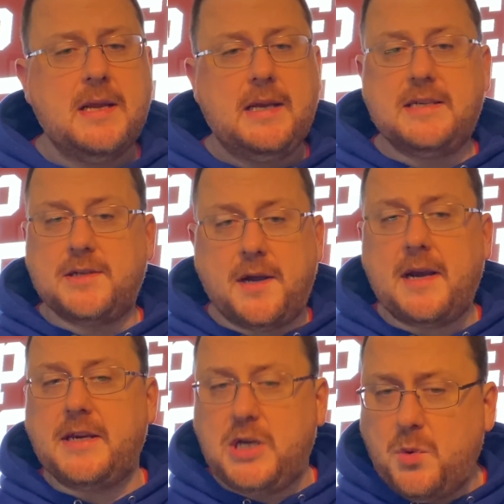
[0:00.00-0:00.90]
He's
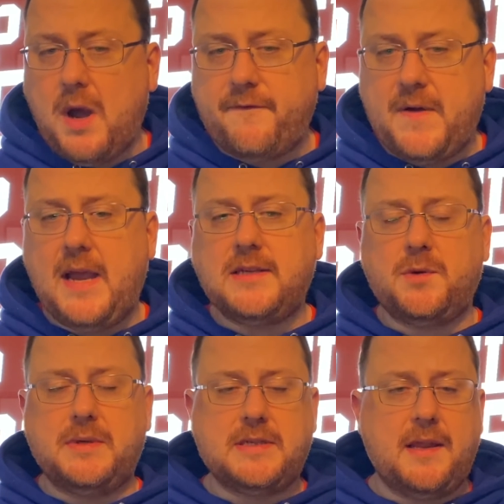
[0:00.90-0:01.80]
not a UFA, so
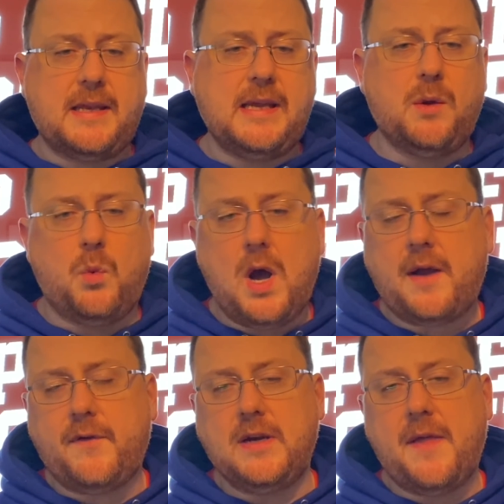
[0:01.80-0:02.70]
he's not like he can
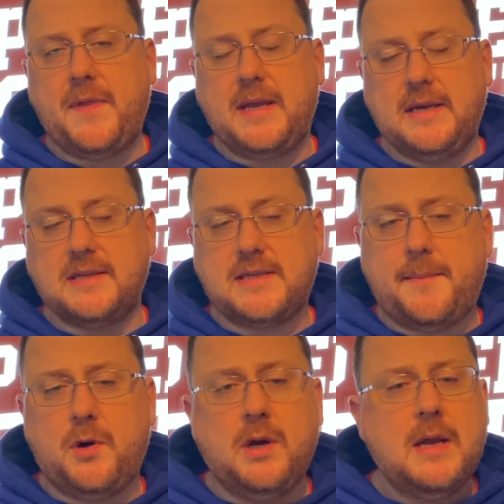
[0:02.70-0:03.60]
walk for nothing in the
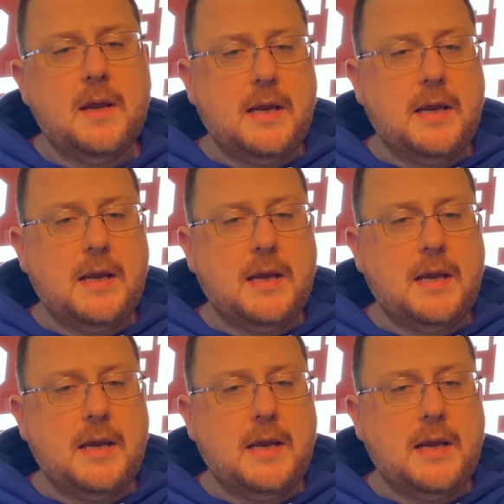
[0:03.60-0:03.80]
summer.